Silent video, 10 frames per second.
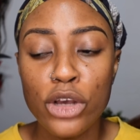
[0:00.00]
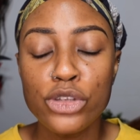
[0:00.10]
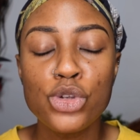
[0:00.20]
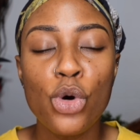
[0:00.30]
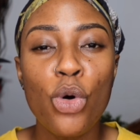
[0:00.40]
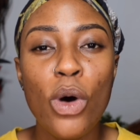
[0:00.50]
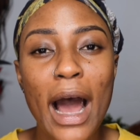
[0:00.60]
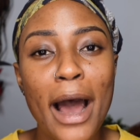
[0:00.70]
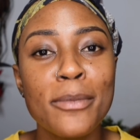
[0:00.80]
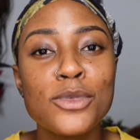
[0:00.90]
So
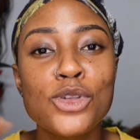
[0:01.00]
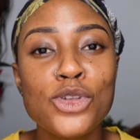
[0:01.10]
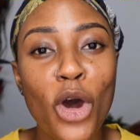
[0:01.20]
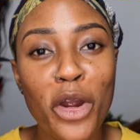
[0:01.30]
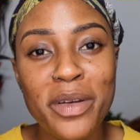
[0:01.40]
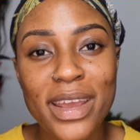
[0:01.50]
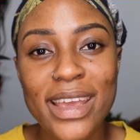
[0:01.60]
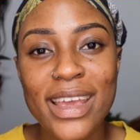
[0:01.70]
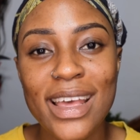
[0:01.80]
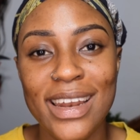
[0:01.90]
I'm
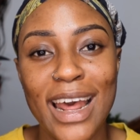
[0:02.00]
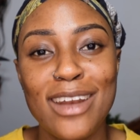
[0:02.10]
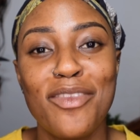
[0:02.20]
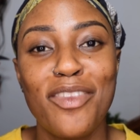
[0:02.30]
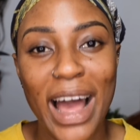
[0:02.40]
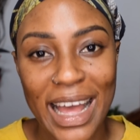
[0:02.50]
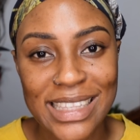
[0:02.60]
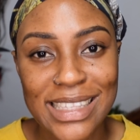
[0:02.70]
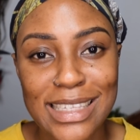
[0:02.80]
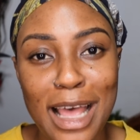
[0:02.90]
sorry in
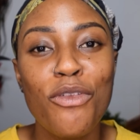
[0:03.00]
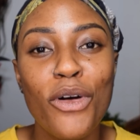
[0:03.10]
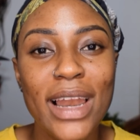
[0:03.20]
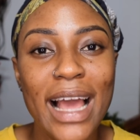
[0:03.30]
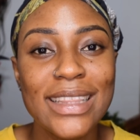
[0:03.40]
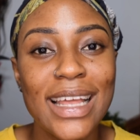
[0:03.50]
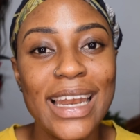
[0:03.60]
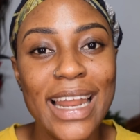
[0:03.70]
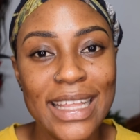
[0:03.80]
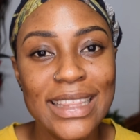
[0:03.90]
advance for like the
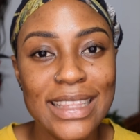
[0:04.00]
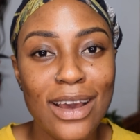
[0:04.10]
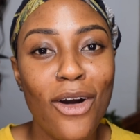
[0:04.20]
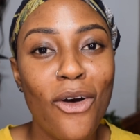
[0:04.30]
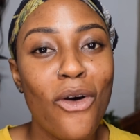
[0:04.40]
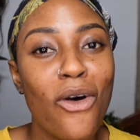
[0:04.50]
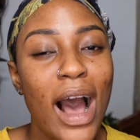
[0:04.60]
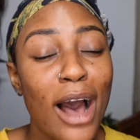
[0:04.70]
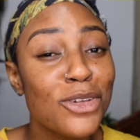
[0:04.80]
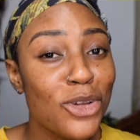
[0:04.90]
length or
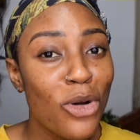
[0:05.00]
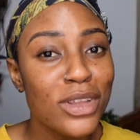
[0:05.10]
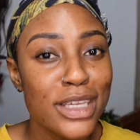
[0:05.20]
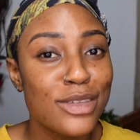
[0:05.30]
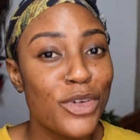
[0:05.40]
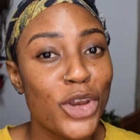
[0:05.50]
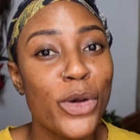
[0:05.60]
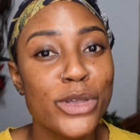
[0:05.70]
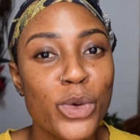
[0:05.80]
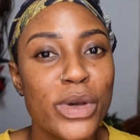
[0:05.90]
how long this
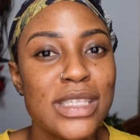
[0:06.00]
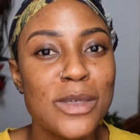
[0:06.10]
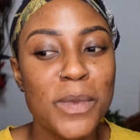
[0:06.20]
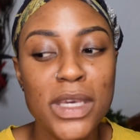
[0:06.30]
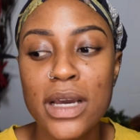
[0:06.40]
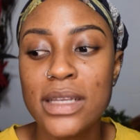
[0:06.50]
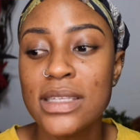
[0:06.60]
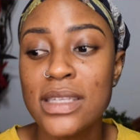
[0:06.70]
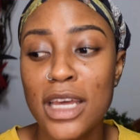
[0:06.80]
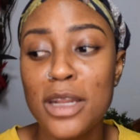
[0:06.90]
video is going to be, because
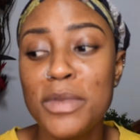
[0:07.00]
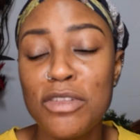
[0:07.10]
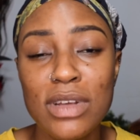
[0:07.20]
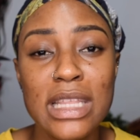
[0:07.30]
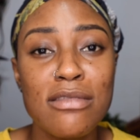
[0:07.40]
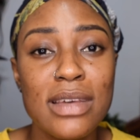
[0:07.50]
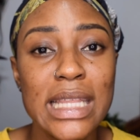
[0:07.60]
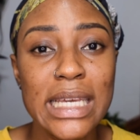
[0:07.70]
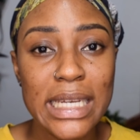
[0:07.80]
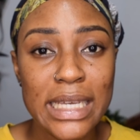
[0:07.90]
it's gonna be
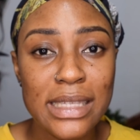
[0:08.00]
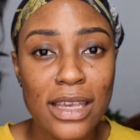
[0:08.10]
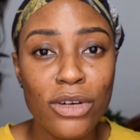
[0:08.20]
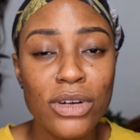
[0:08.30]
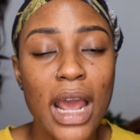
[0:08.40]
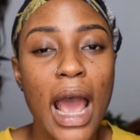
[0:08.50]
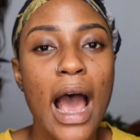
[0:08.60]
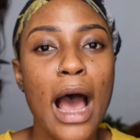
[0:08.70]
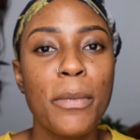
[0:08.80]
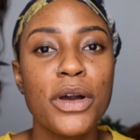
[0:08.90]
really detailed.
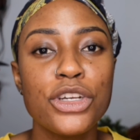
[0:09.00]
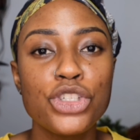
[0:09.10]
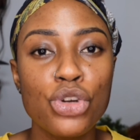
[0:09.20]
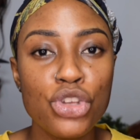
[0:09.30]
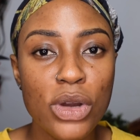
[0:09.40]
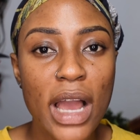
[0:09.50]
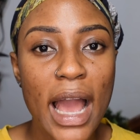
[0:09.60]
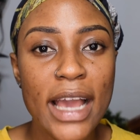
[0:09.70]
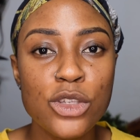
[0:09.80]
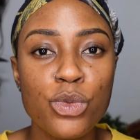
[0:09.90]
I'm gonna show you
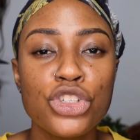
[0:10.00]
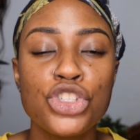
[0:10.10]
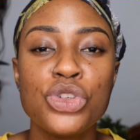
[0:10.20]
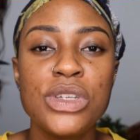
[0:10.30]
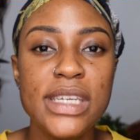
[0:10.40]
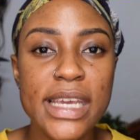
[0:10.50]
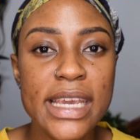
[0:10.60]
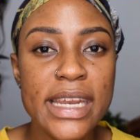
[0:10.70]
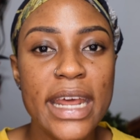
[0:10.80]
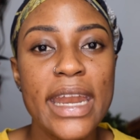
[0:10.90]
guys what you
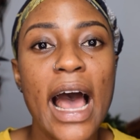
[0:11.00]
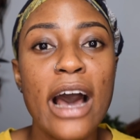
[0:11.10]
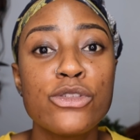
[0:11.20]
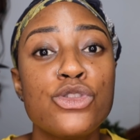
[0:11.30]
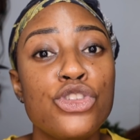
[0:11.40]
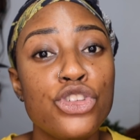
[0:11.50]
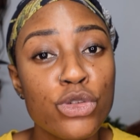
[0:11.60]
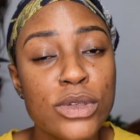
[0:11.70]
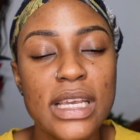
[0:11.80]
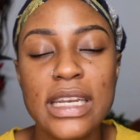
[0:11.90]
need and how to
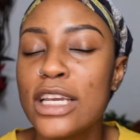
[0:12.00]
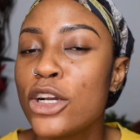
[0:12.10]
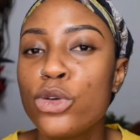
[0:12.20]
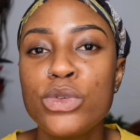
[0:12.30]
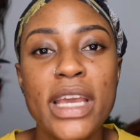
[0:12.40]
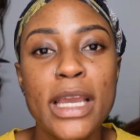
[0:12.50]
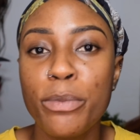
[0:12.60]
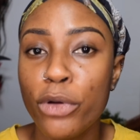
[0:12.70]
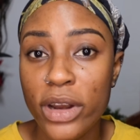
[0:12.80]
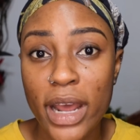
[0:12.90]
use it, including
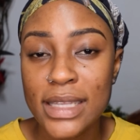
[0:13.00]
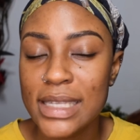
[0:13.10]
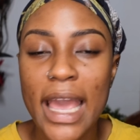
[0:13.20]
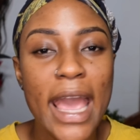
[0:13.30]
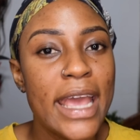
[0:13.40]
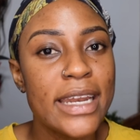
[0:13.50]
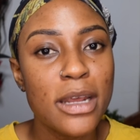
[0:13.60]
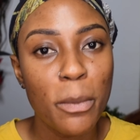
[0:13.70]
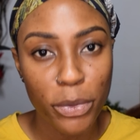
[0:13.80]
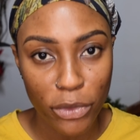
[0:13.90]
products
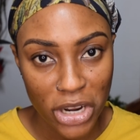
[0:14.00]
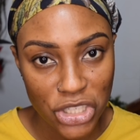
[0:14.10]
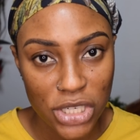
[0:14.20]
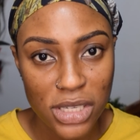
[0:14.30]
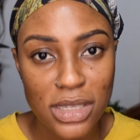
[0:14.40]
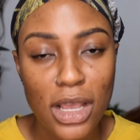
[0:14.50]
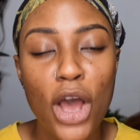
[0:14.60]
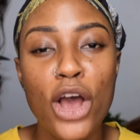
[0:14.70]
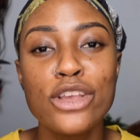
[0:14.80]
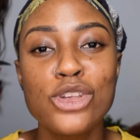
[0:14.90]
and brushes.
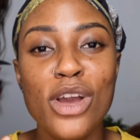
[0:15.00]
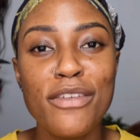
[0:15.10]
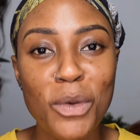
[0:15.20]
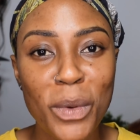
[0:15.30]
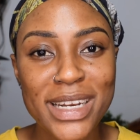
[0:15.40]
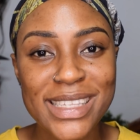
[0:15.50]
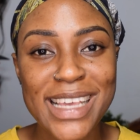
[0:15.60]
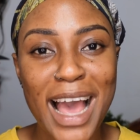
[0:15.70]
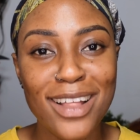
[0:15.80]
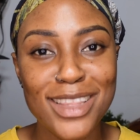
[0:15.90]
So if you want to
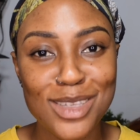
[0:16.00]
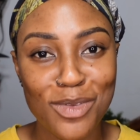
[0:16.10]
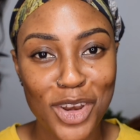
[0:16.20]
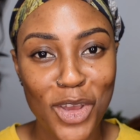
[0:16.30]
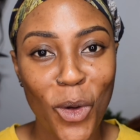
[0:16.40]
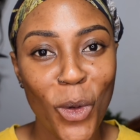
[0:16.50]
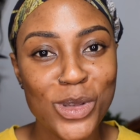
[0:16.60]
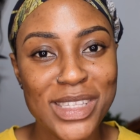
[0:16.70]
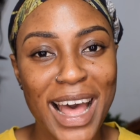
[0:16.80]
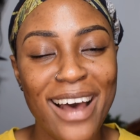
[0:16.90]
see how this video
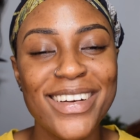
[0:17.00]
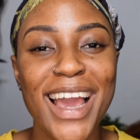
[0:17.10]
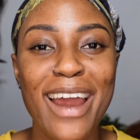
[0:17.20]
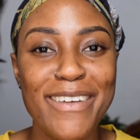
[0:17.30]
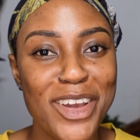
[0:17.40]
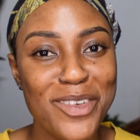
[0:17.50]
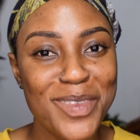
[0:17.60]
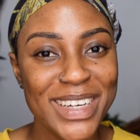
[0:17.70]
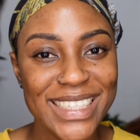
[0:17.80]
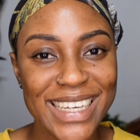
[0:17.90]
goes down, carry on
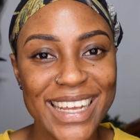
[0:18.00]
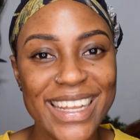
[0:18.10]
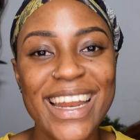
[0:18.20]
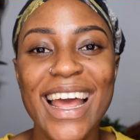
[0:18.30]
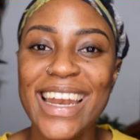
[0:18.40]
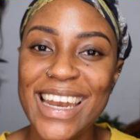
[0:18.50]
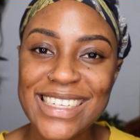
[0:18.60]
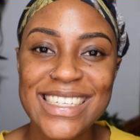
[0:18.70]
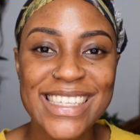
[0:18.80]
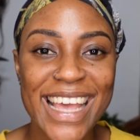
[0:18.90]
watching and
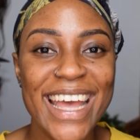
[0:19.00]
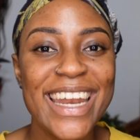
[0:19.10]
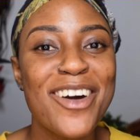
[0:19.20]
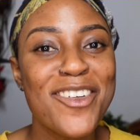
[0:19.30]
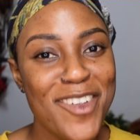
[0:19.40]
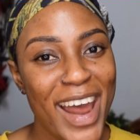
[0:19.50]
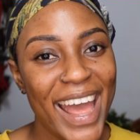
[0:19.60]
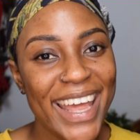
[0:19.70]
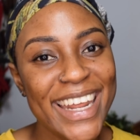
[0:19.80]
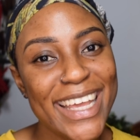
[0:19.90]
let's just get
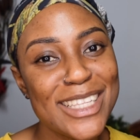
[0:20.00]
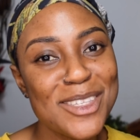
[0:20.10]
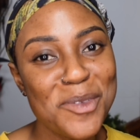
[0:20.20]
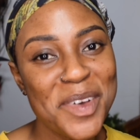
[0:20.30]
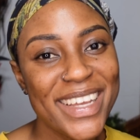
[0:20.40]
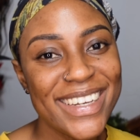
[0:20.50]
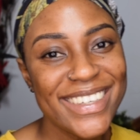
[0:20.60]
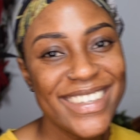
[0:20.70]
right into it.